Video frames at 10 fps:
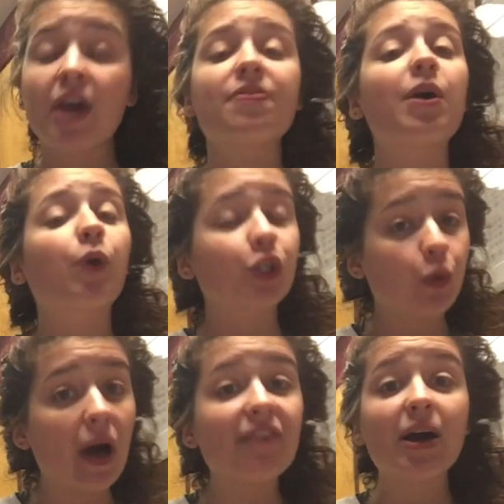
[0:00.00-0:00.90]
They work
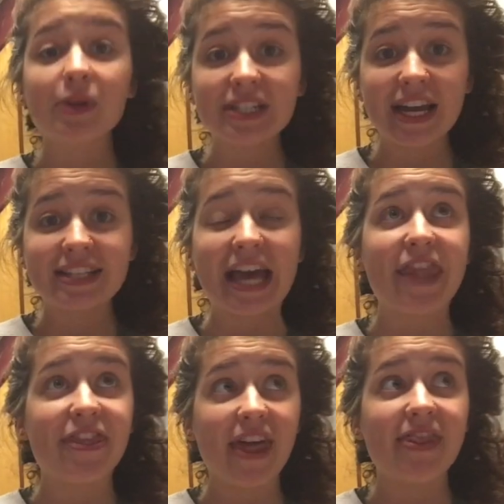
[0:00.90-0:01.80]
12-hour days
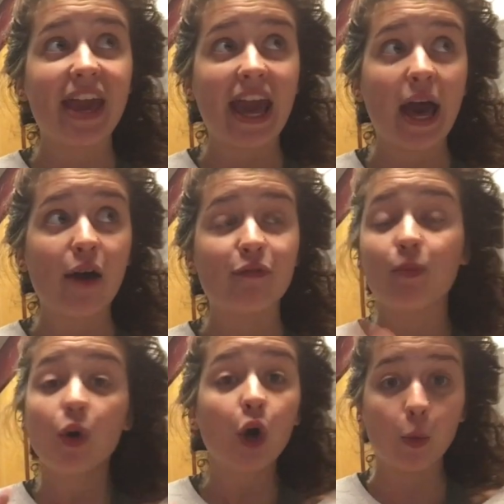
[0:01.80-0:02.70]
and then they have
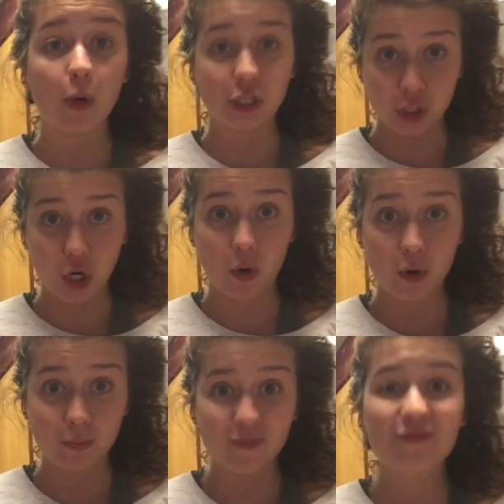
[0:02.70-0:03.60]
more homework to go,
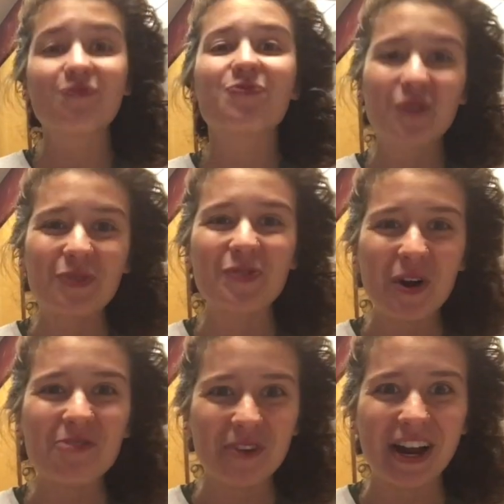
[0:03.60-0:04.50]

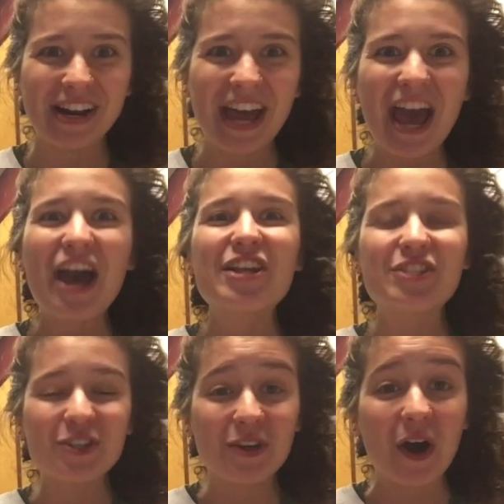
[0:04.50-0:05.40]
more work
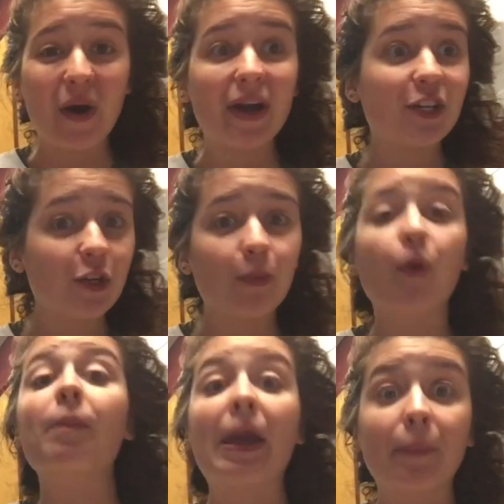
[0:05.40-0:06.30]
to go and do,
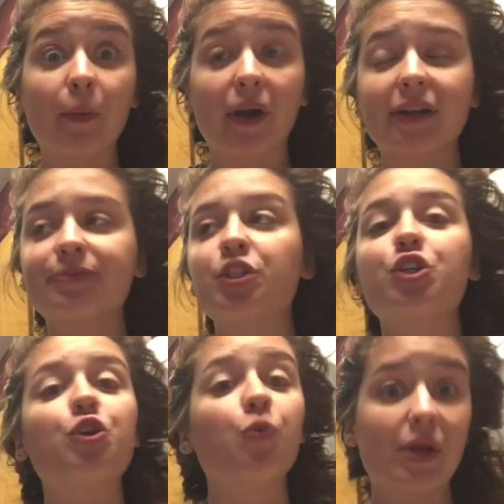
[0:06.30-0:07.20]
more paperwork to
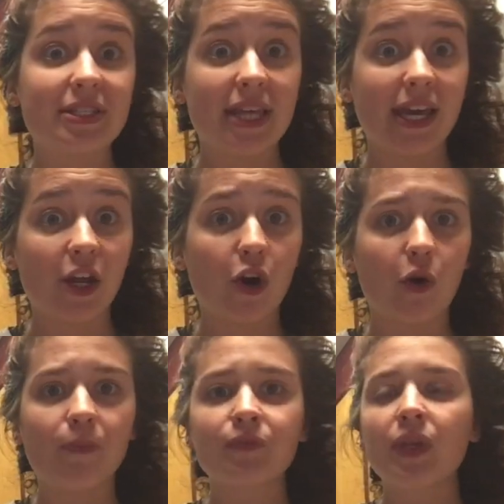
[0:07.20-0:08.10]
do once they get
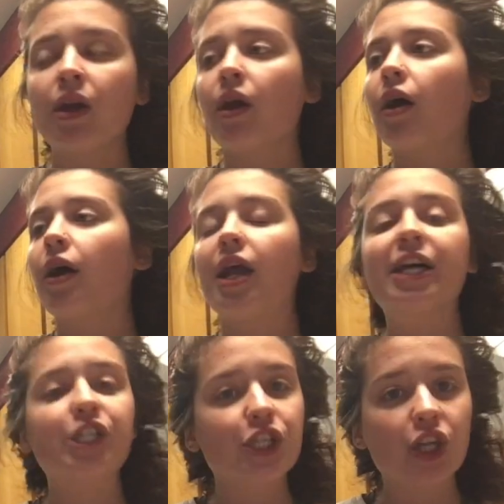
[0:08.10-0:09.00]
home. And I
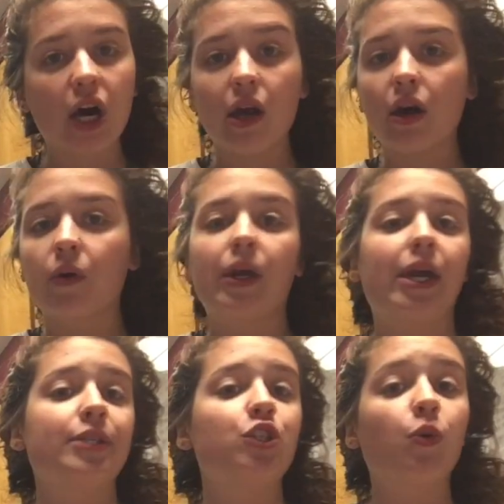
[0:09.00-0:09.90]
just thought,
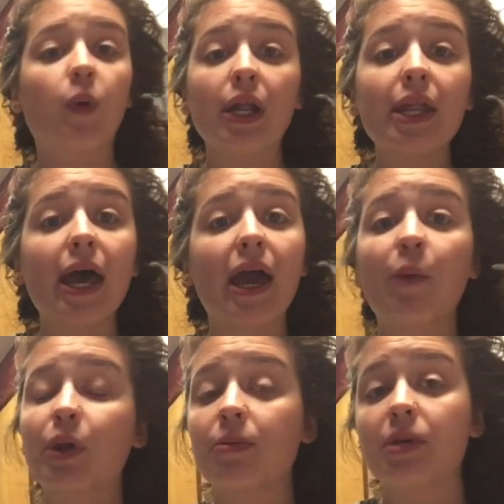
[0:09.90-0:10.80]
okay, so one day I
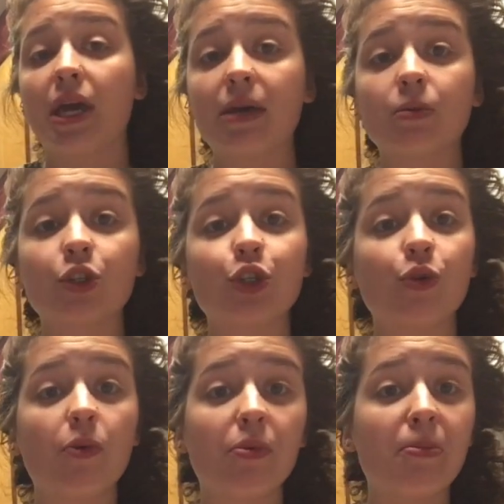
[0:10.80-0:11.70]
want to be able to
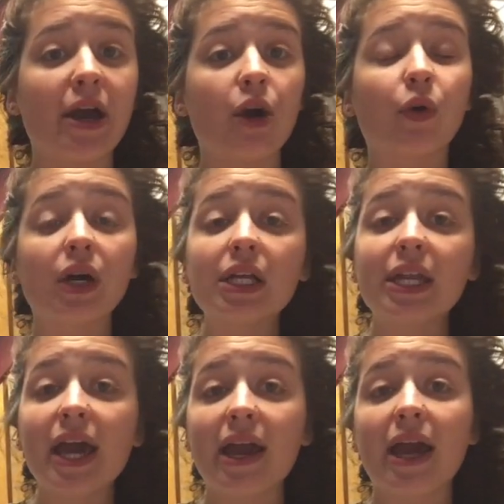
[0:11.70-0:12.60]
open my own
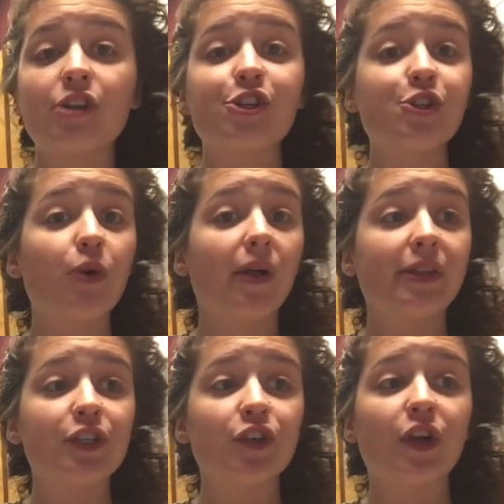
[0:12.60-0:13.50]
clinic and to do all
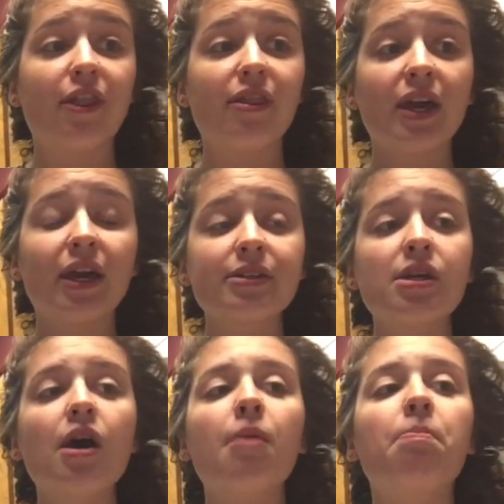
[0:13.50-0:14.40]
these good things,
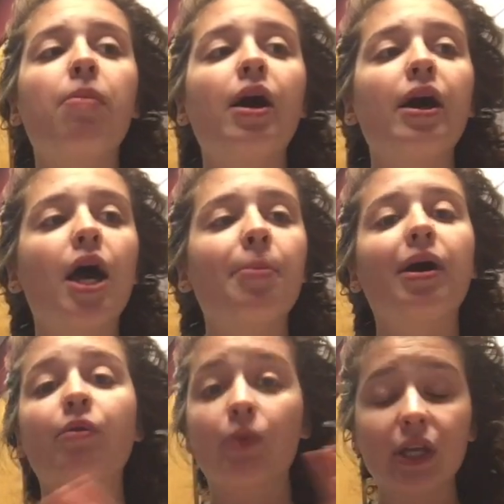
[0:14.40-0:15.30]
but am
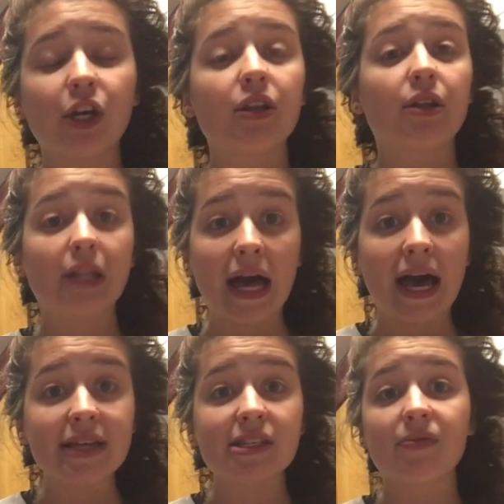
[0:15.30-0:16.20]
I really going to
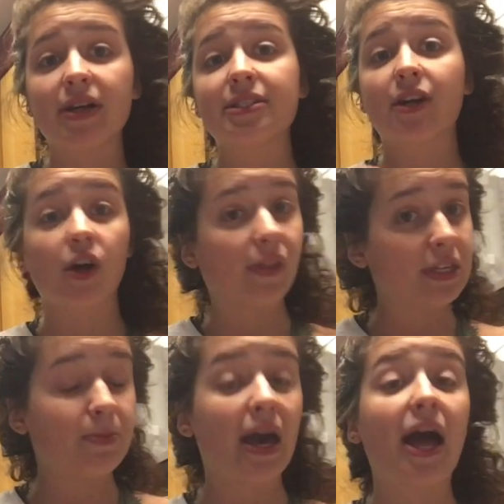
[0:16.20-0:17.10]
last if I stick on
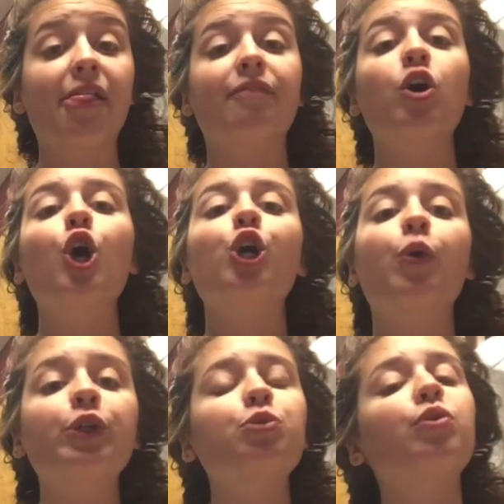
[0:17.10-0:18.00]
this path of
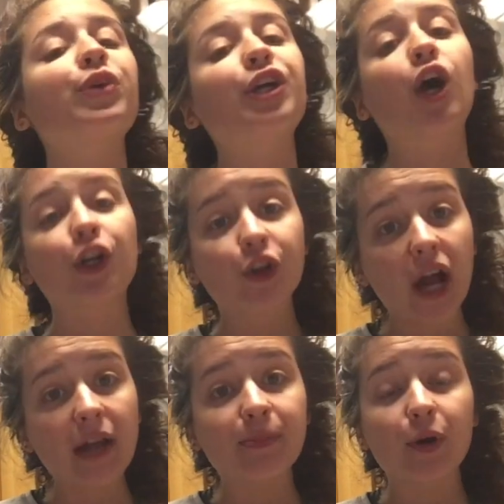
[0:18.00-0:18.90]
going to a really hard
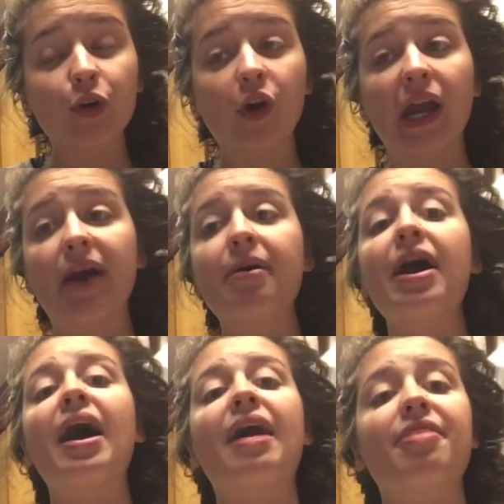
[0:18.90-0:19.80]
grad program
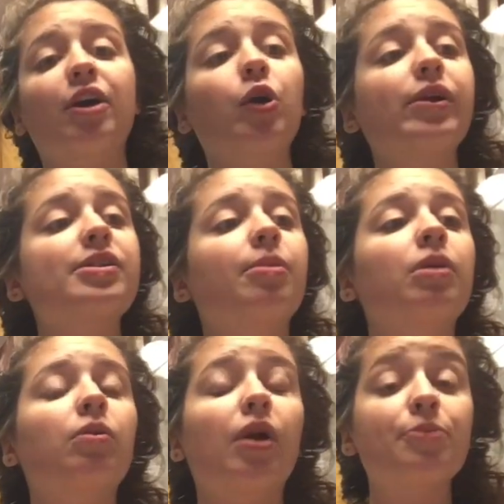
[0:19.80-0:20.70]
and then going
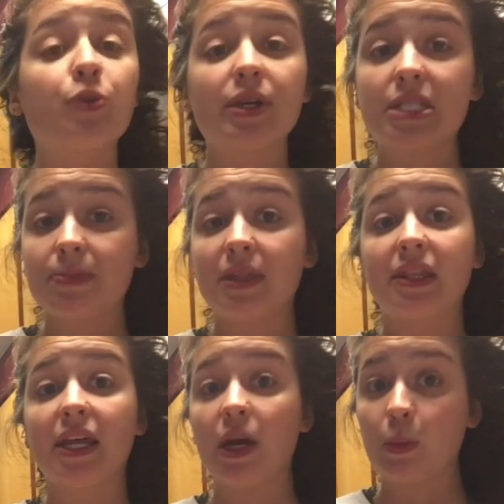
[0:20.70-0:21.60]
somewhere where I'm doing something
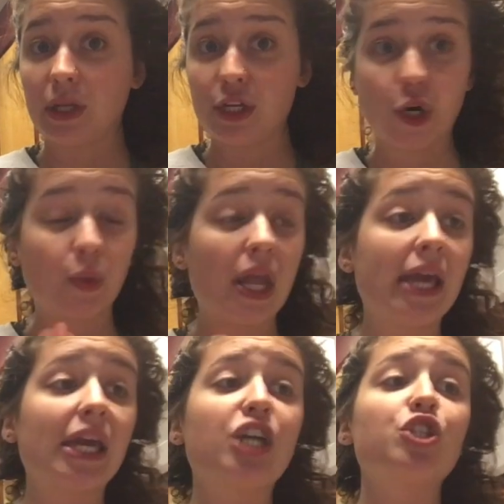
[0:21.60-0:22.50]
that I really don't
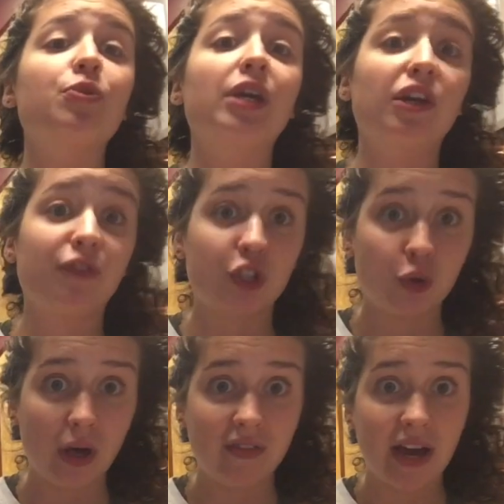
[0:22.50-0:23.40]
like and doing it for
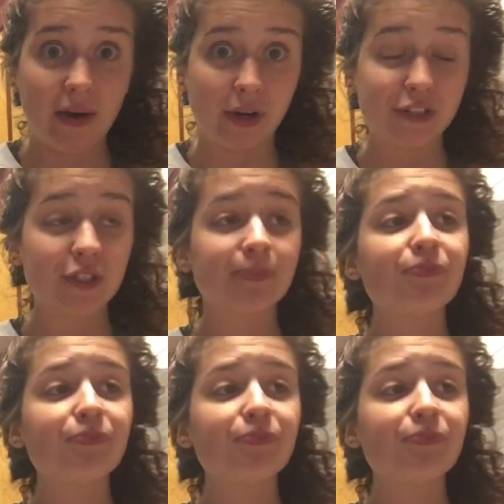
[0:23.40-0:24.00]
12 hours?